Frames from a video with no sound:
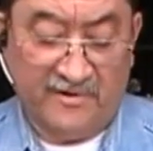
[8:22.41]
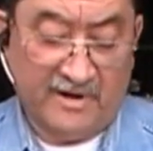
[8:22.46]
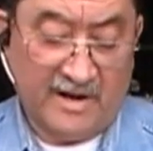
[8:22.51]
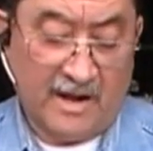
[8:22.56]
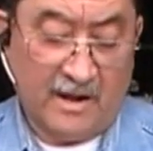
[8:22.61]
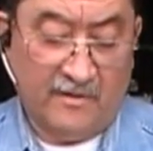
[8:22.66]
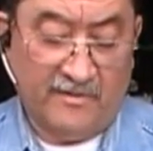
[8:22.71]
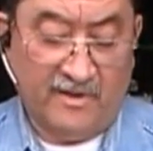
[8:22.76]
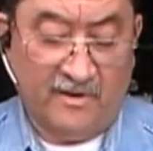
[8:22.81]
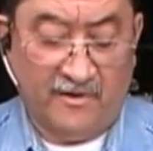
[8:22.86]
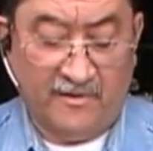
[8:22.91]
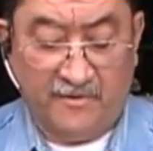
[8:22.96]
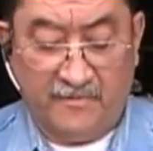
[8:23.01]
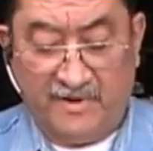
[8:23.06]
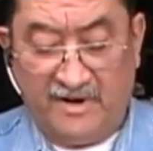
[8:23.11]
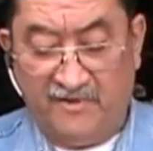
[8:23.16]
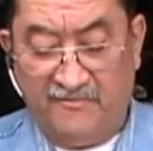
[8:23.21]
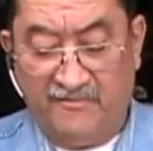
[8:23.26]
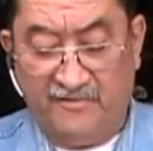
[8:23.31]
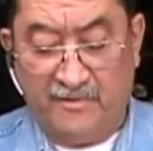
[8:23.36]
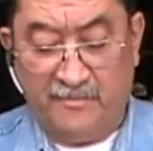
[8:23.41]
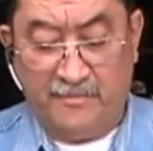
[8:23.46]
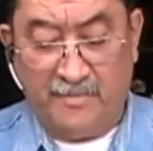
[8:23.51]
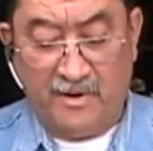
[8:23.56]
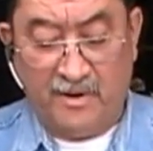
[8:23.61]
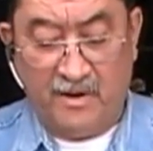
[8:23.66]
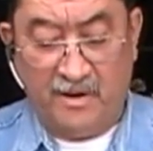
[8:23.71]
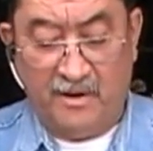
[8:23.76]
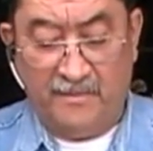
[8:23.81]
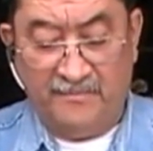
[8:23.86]
Now the other one is for the
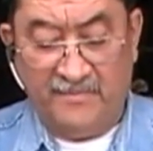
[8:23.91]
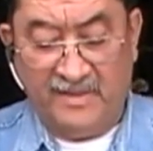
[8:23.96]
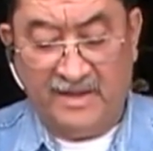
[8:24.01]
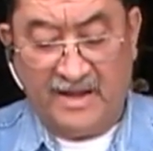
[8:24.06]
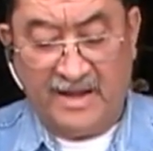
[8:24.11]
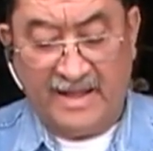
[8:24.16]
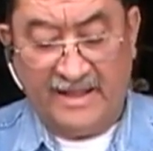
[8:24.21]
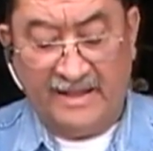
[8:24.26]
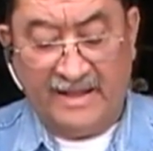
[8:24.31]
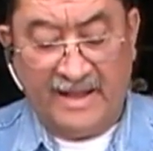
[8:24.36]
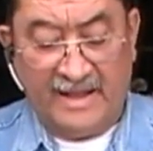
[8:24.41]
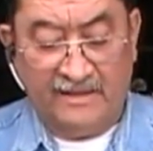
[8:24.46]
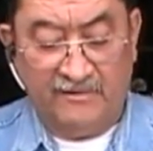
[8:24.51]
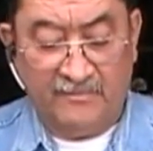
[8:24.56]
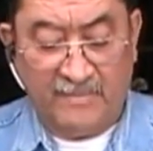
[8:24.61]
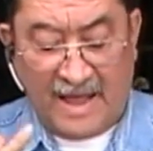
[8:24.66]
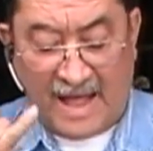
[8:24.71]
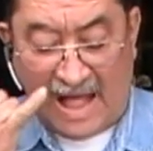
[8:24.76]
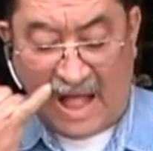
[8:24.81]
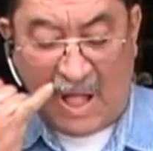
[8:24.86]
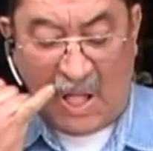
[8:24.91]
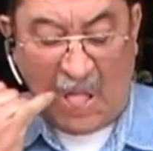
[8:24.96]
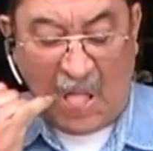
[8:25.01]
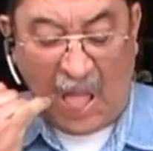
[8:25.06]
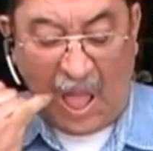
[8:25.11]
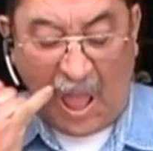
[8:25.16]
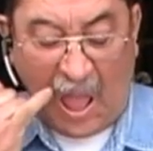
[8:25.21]
pump, the hot gas valve,